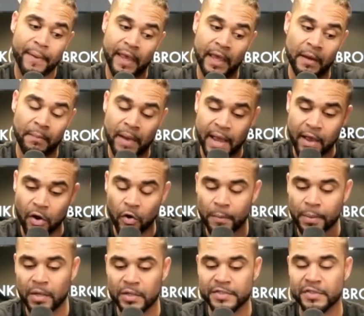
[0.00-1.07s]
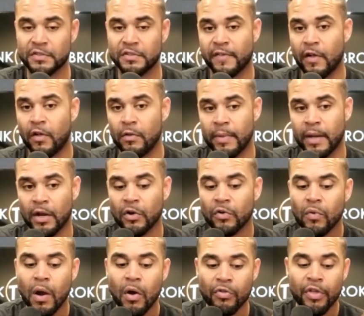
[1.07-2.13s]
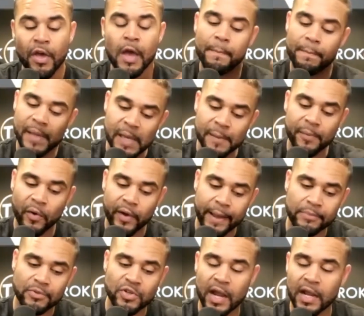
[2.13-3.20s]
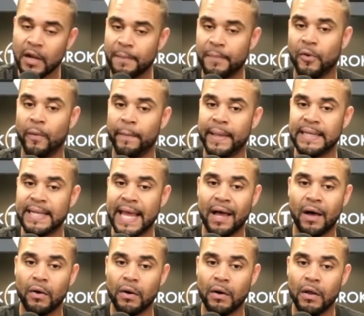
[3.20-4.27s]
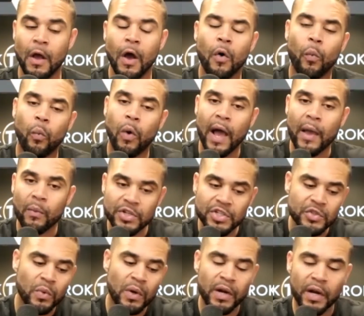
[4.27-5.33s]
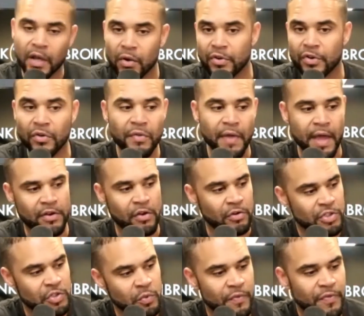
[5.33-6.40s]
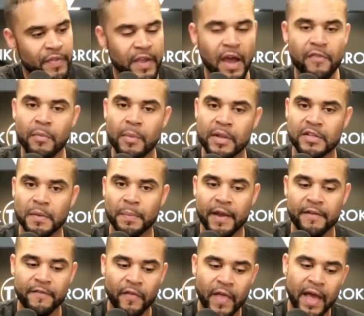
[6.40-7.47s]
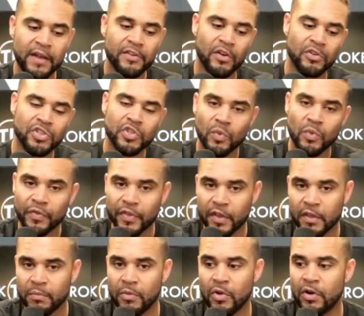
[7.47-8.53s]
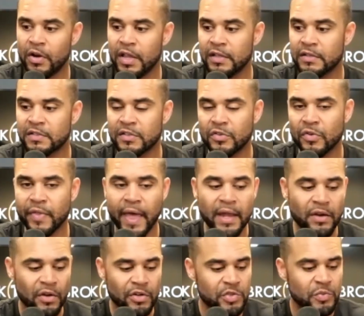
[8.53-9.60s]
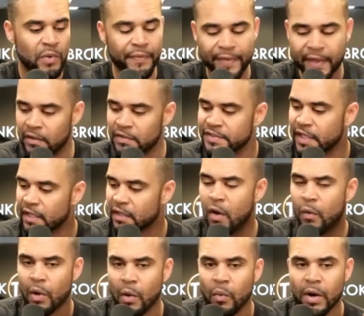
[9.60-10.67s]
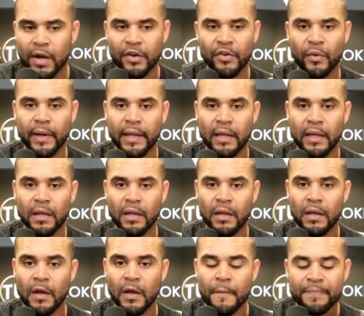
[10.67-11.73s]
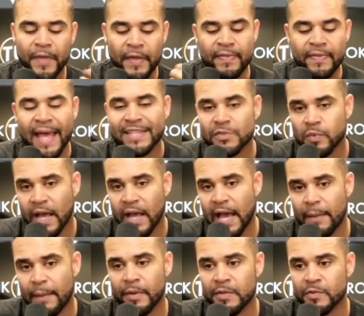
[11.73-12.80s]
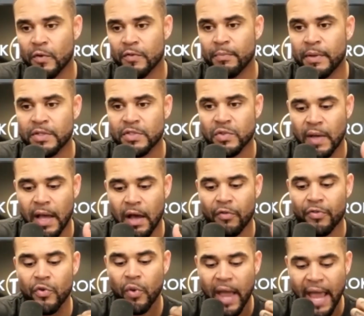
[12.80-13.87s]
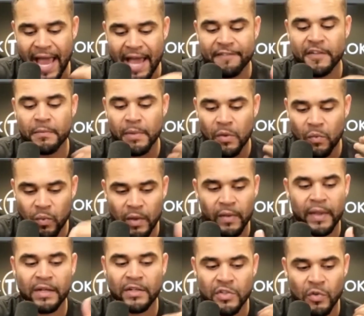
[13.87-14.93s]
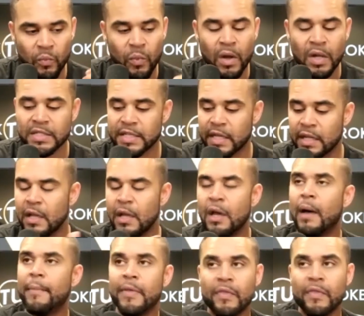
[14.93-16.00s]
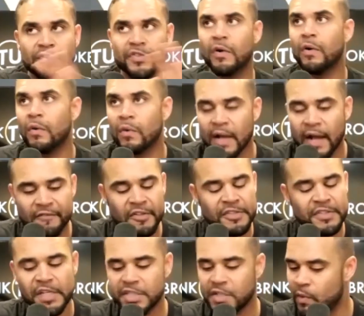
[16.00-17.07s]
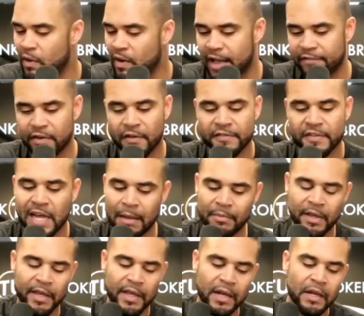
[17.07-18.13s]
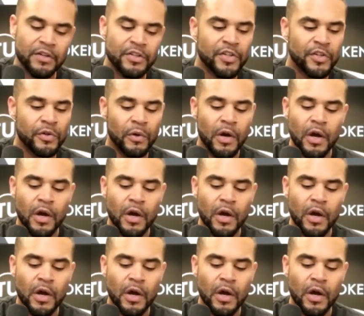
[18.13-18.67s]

in my own personal development and growth, people kept trying to pull me down. Why would you want to go do that? Don't you want the government to pay for that? Don't you want the community to do that? Don't you want? And I was like, no, I want to do it. And that's what happens with mental health. You have to be willing to want it. I mean, there's a whole conversation we don't have enough time to get into,